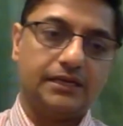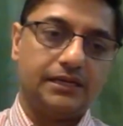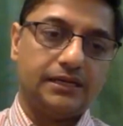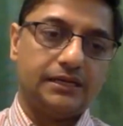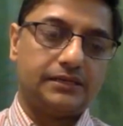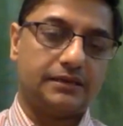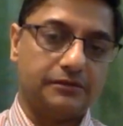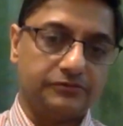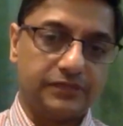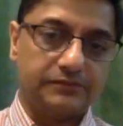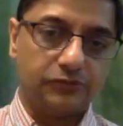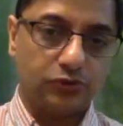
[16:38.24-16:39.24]
some of
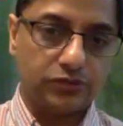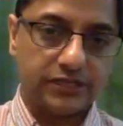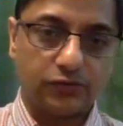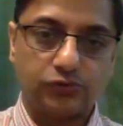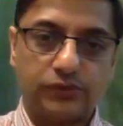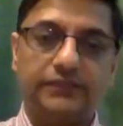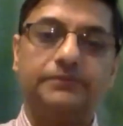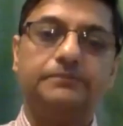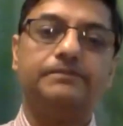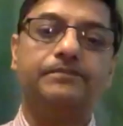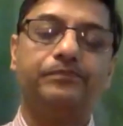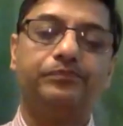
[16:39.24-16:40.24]
them go southward
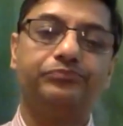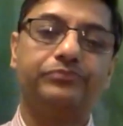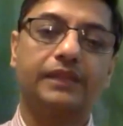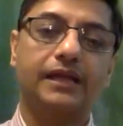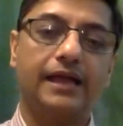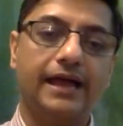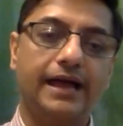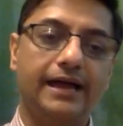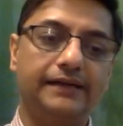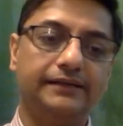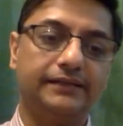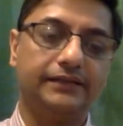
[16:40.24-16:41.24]

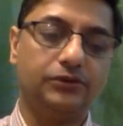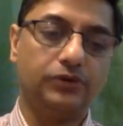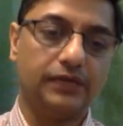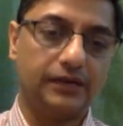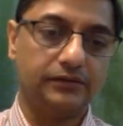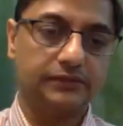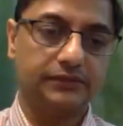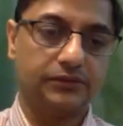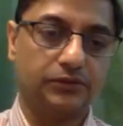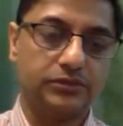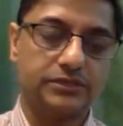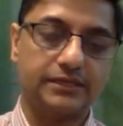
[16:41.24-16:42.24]
and they go along the
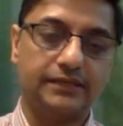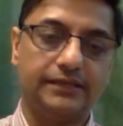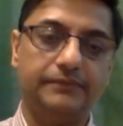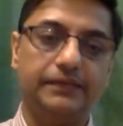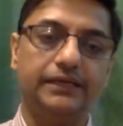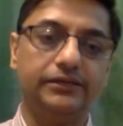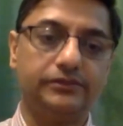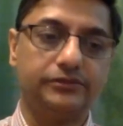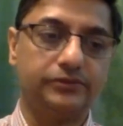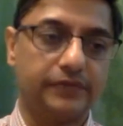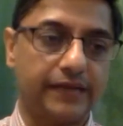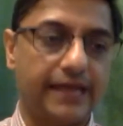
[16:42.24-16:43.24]
coast and they begin
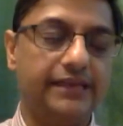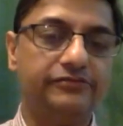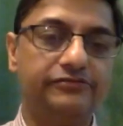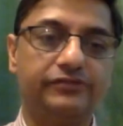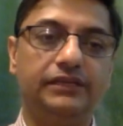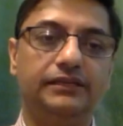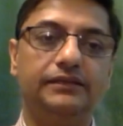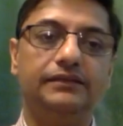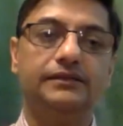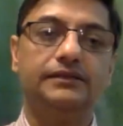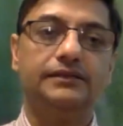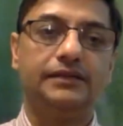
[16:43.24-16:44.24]
to arrive in
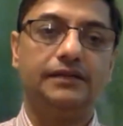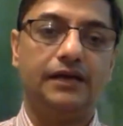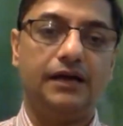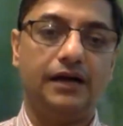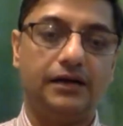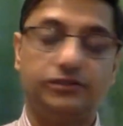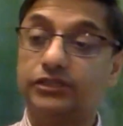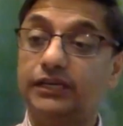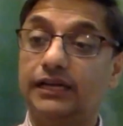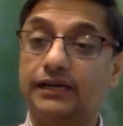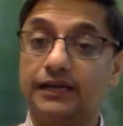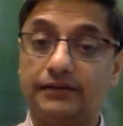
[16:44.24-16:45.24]
uh, sri
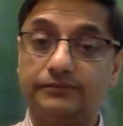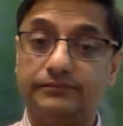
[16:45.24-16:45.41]
lanka